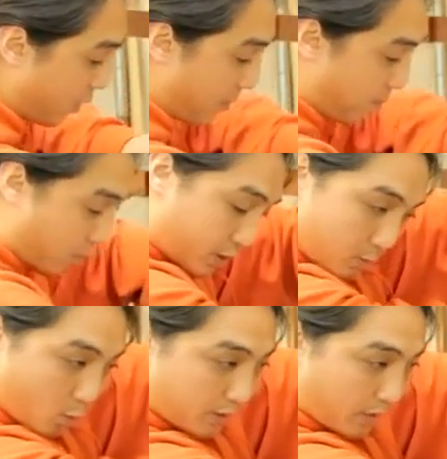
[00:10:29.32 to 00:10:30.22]
you're not
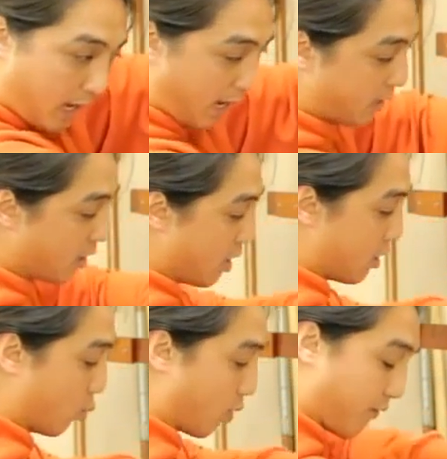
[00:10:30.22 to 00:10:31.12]
pushing more at the hand.
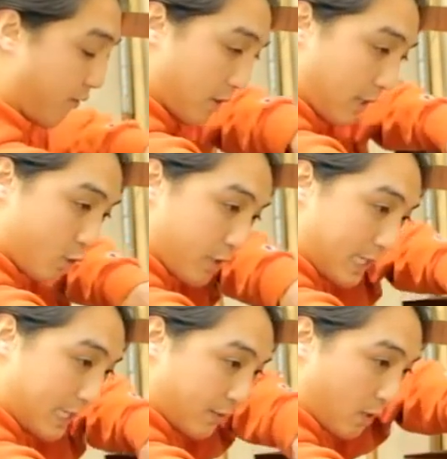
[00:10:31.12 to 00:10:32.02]
You want to feel like you're
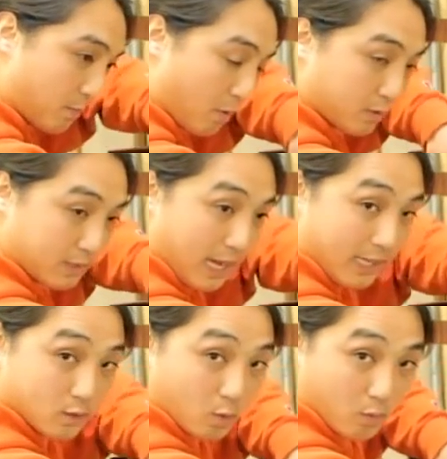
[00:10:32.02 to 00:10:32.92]
even on both
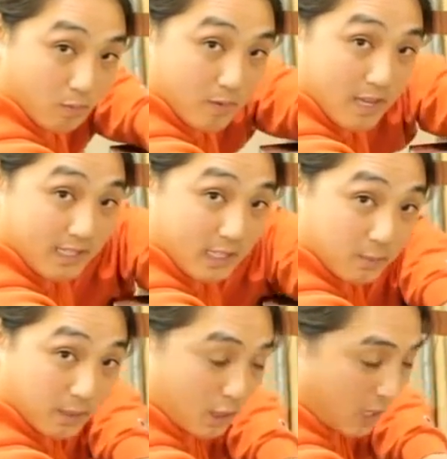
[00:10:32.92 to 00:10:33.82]
sides. So get as much